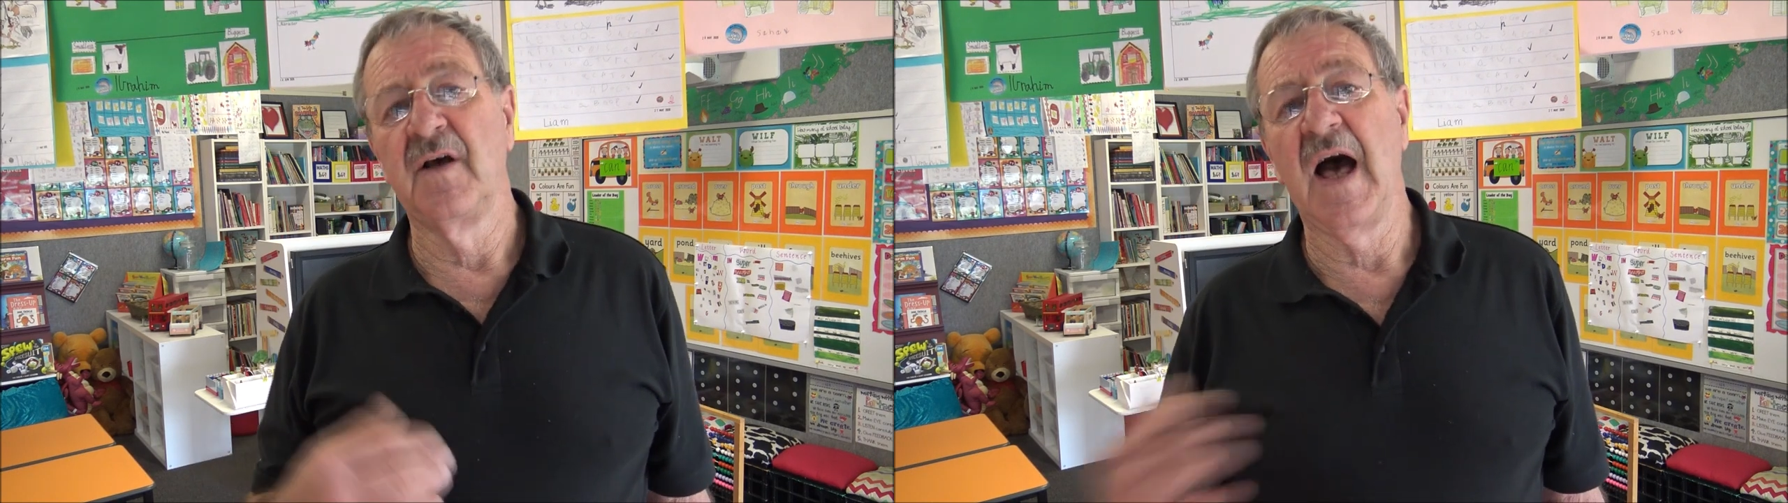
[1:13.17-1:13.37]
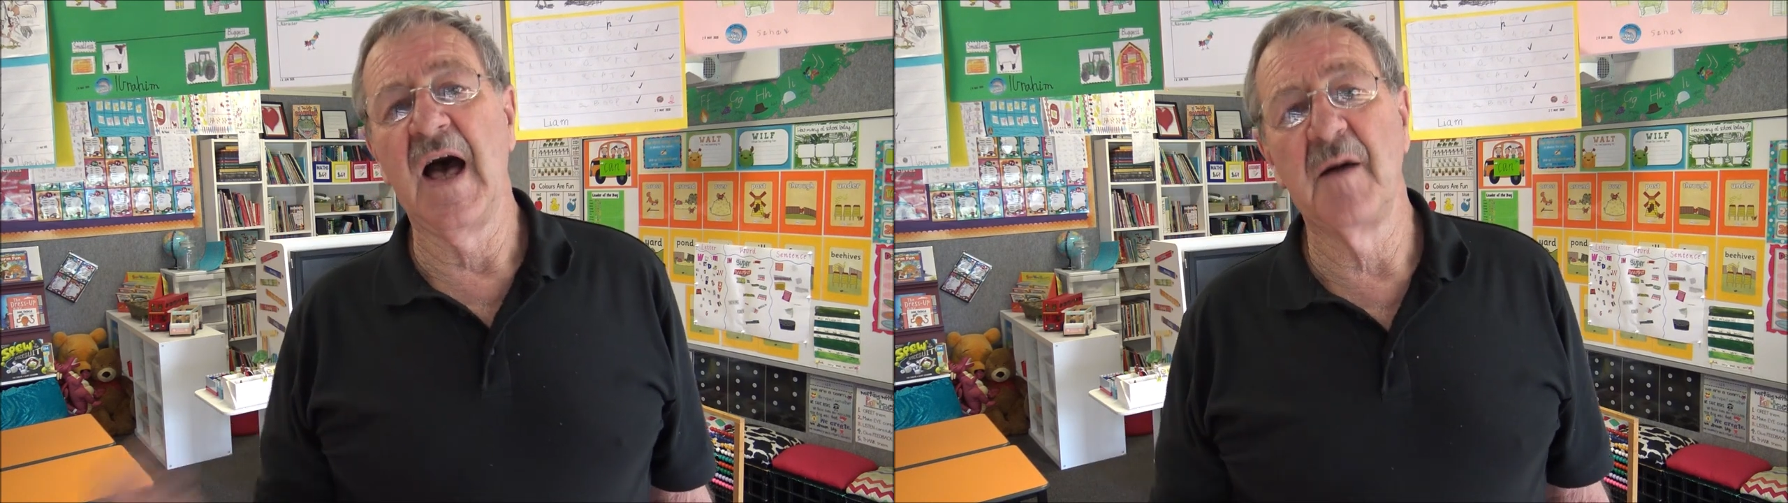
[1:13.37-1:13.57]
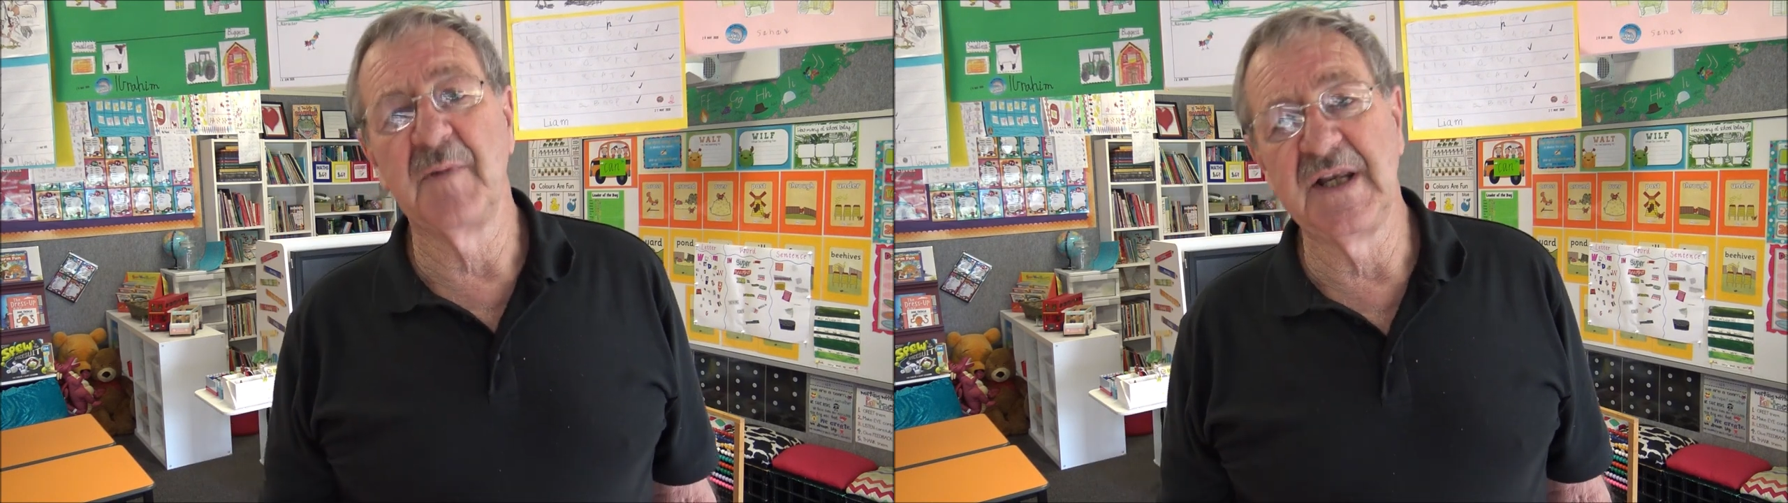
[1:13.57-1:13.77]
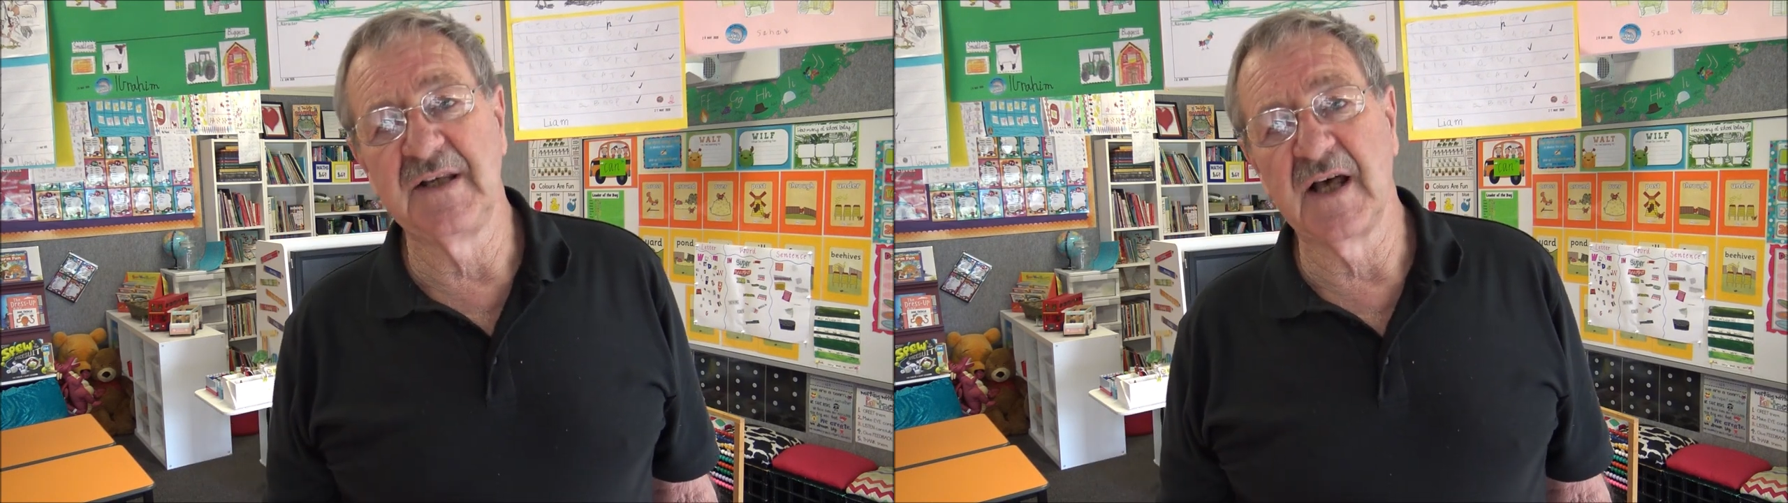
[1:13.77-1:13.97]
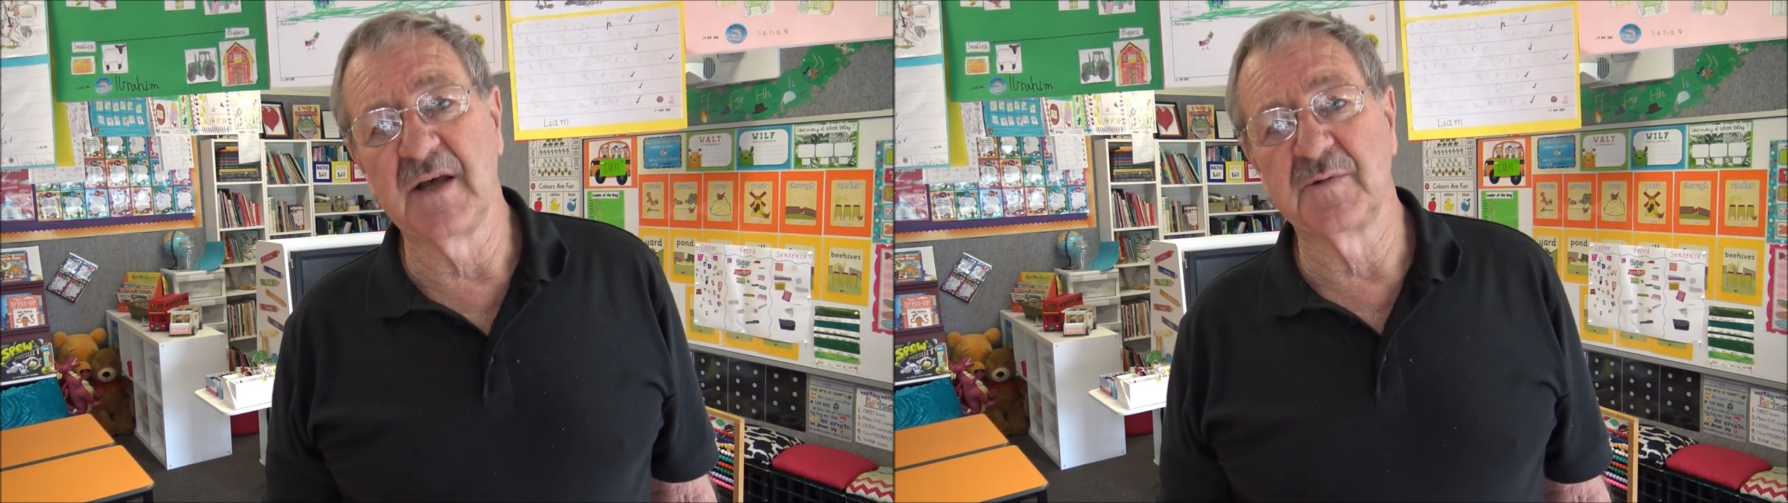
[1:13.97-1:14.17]
Harmony
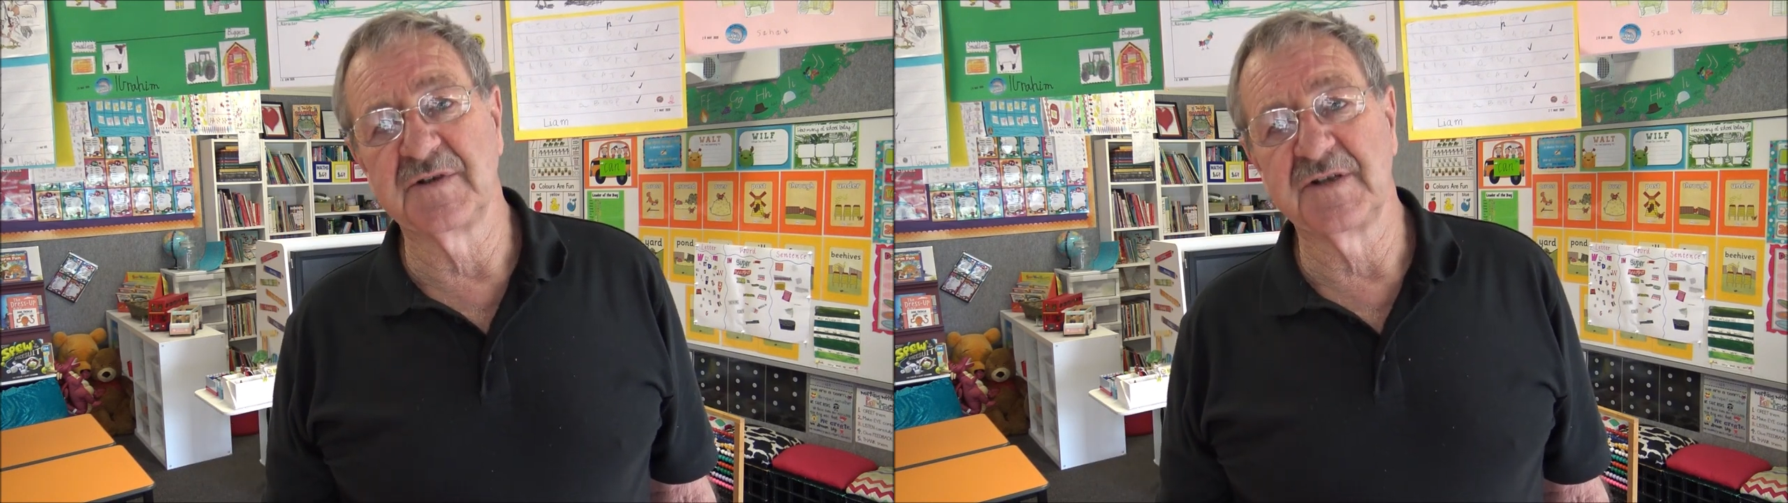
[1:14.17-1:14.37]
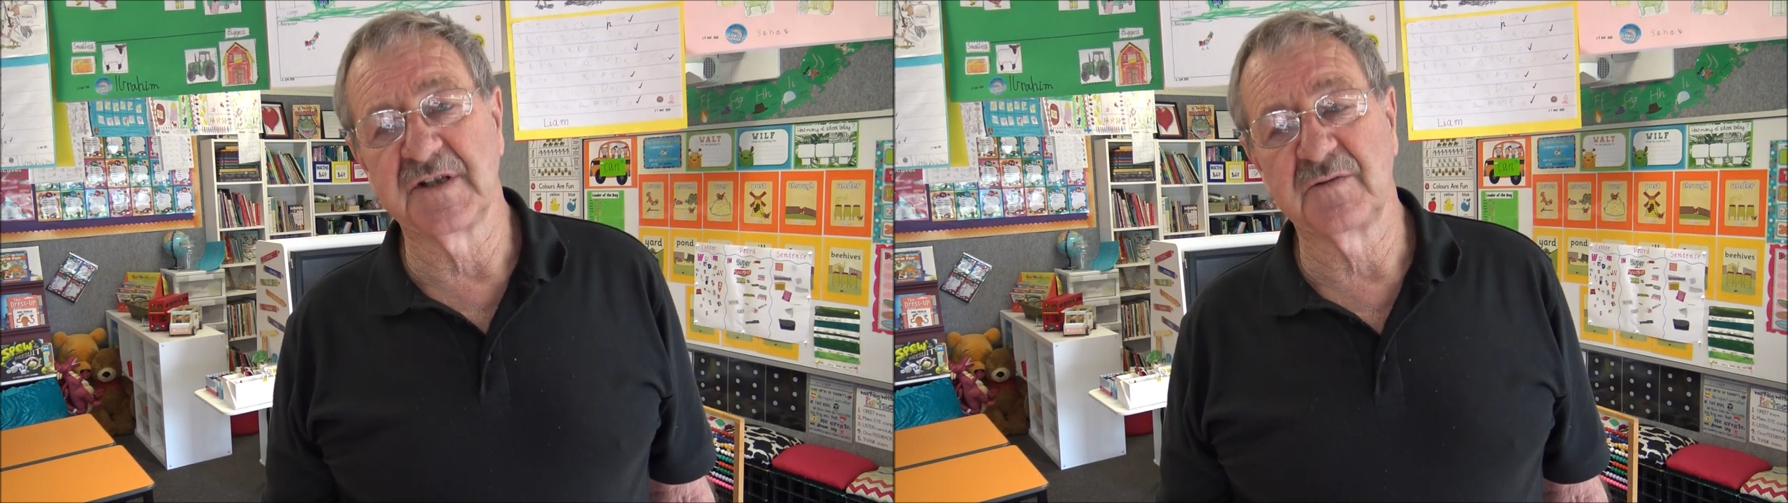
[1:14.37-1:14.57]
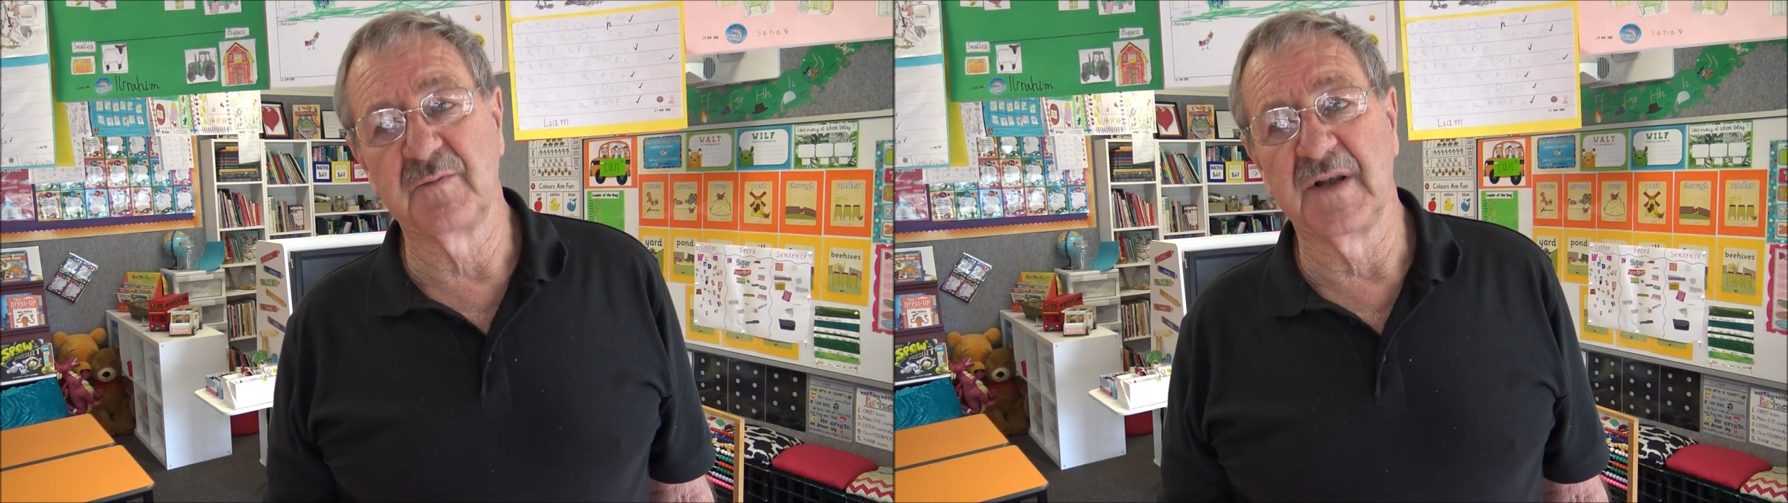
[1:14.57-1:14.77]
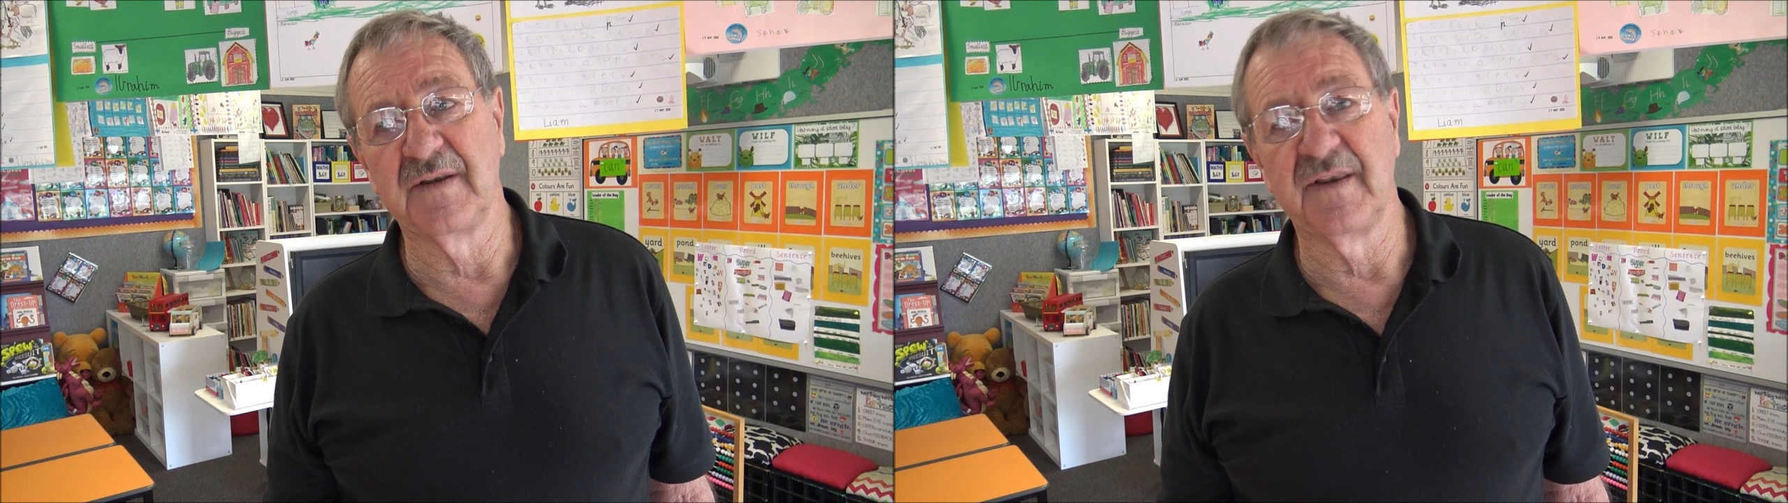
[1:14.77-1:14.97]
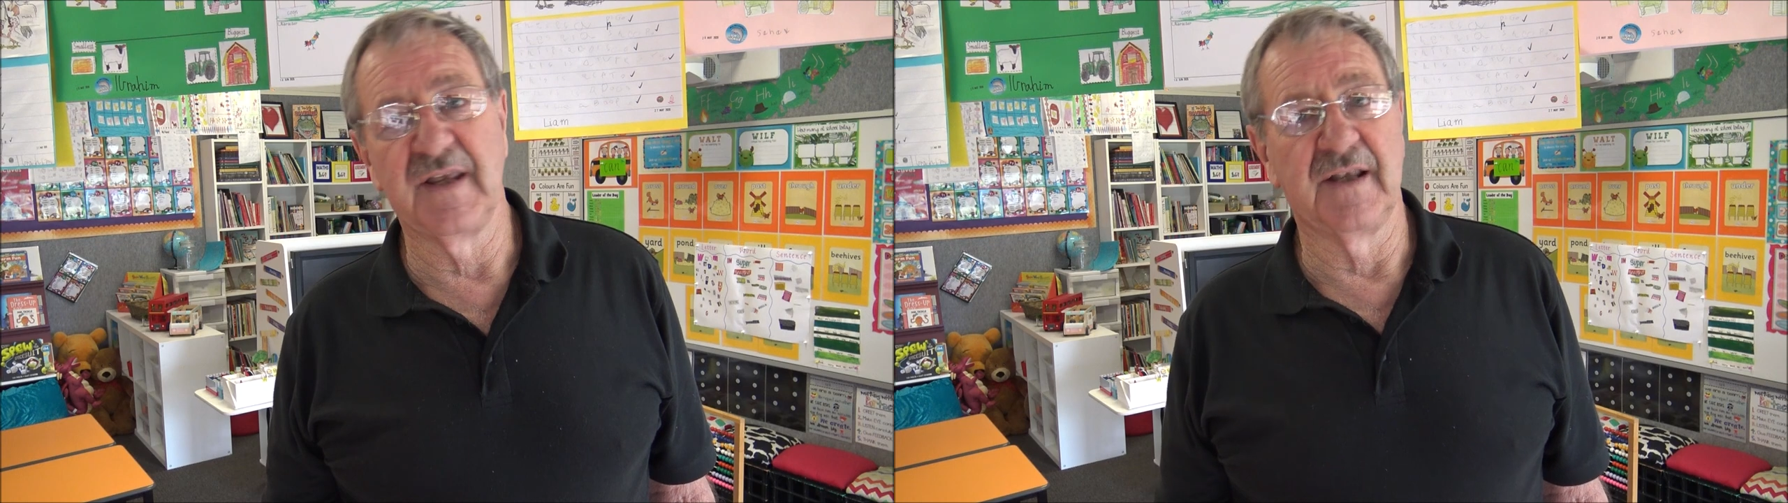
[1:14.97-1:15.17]
Day was just
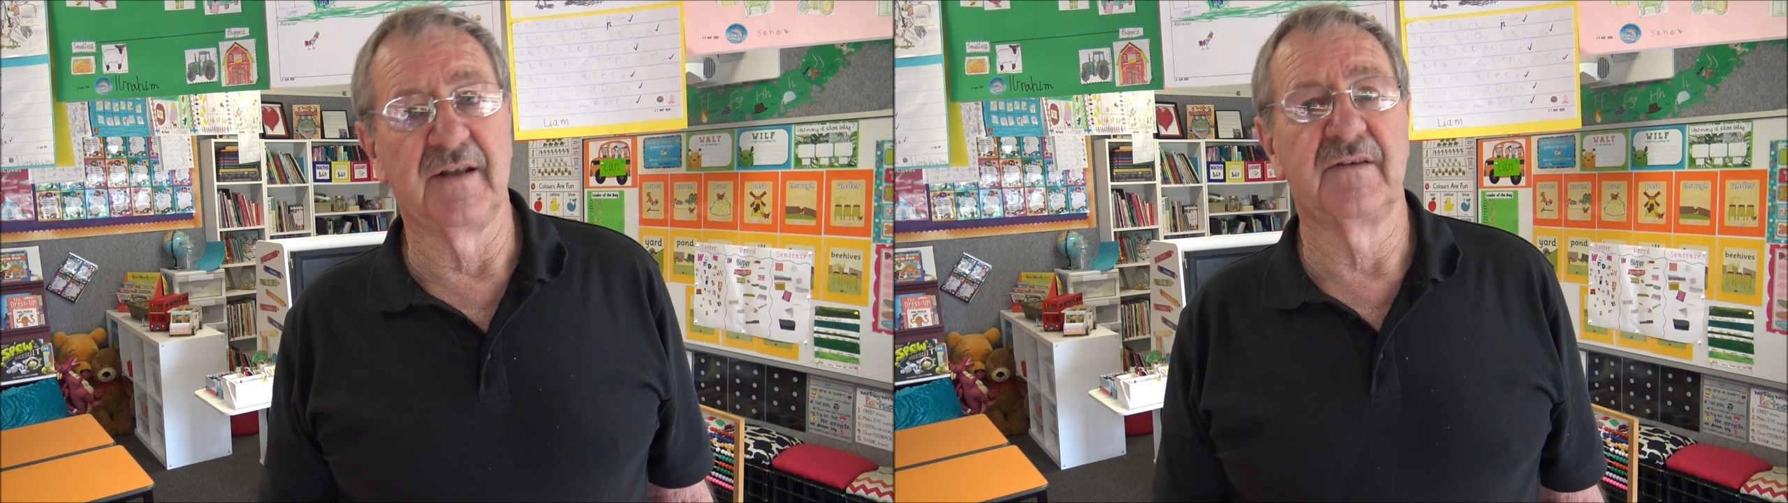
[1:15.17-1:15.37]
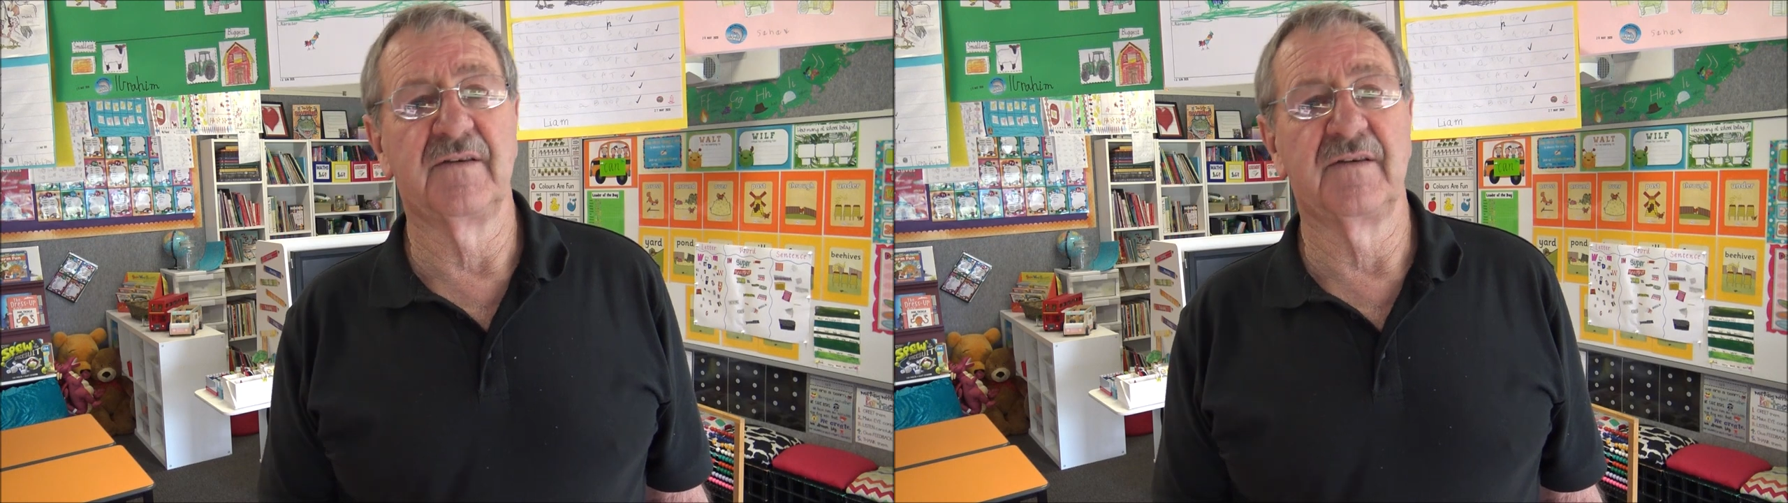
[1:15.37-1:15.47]
one thing,